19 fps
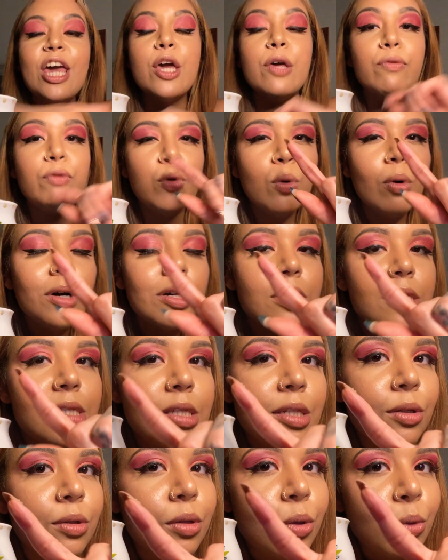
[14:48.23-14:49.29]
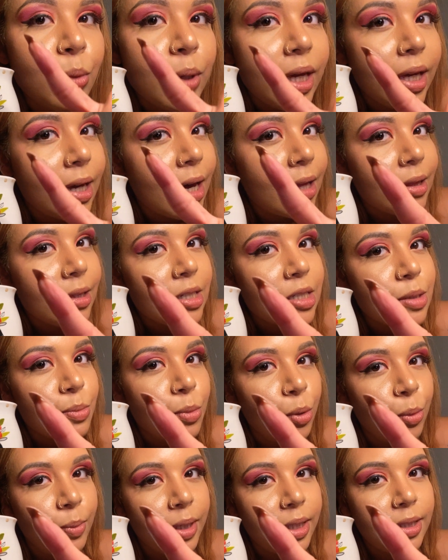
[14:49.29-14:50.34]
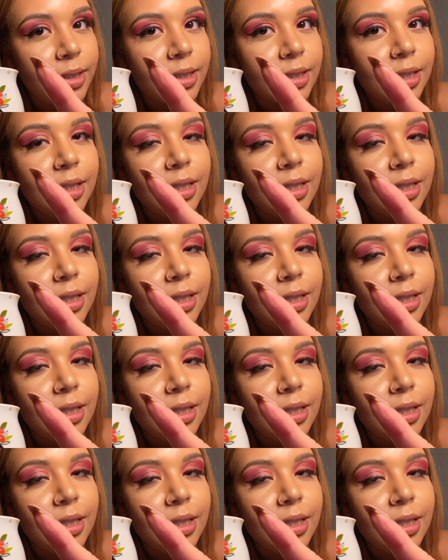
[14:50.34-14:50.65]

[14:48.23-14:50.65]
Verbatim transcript: If you are still awake at this moment,